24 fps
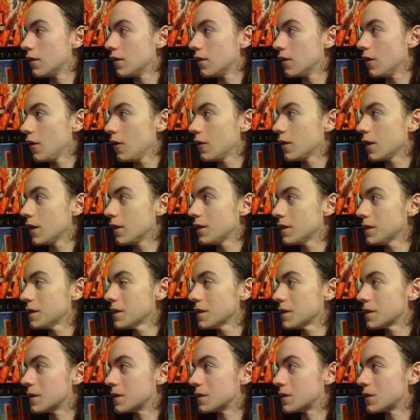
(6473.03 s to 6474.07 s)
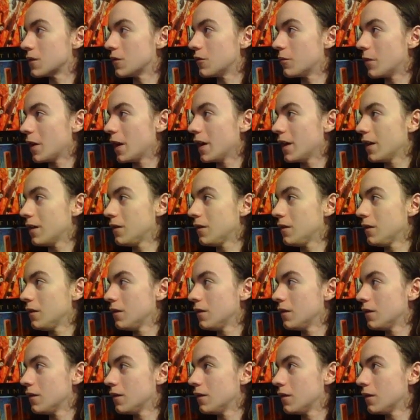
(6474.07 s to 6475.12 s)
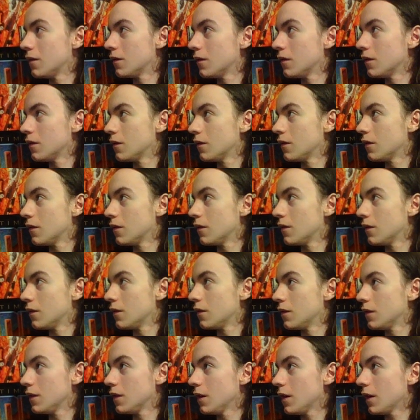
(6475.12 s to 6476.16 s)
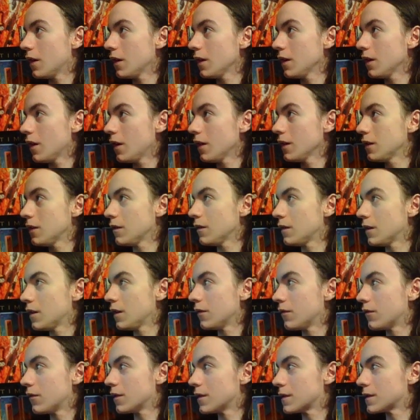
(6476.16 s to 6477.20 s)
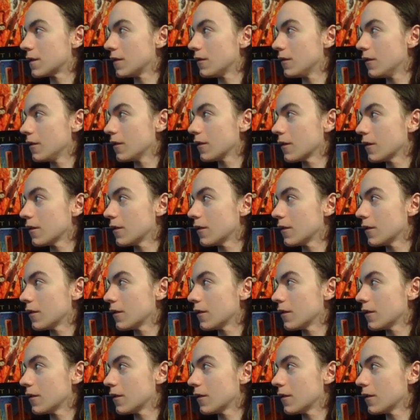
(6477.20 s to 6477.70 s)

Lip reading: Okay, this isn't so bad. Yeah, I could give this a look.